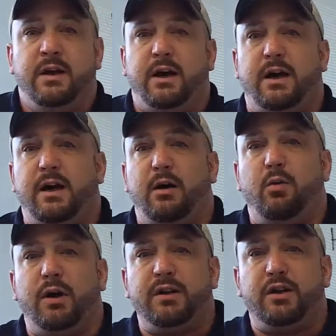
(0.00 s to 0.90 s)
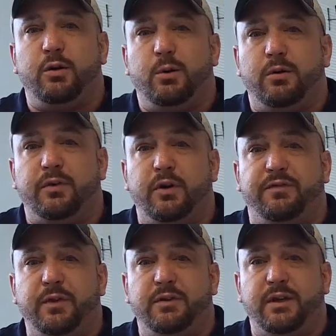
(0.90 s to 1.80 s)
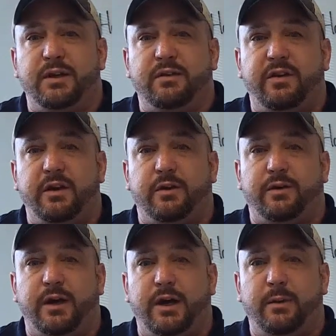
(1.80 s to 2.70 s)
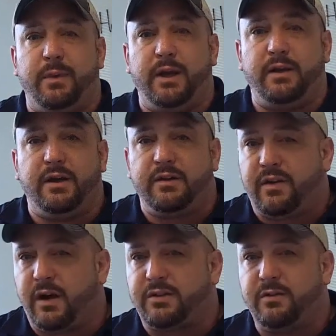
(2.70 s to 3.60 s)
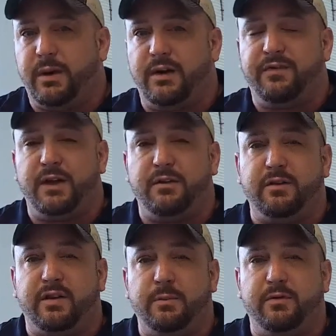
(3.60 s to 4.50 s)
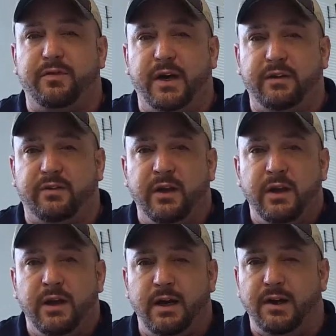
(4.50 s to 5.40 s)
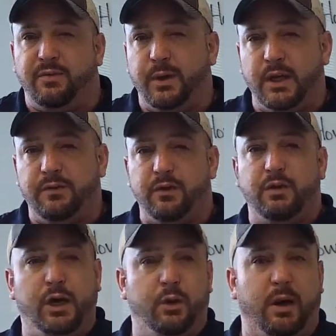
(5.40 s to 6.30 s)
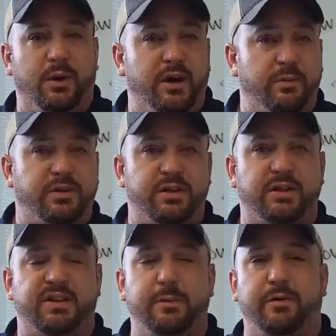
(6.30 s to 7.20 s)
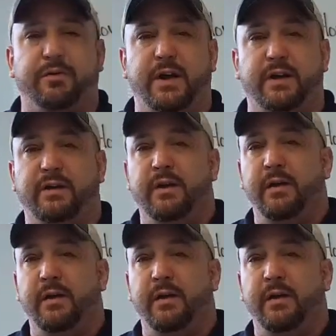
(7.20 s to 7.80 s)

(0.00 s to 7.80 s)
I wanted to go over a few things here and talk to my fellow disabled vets. As many of you know, I'm a 100% disabled vet.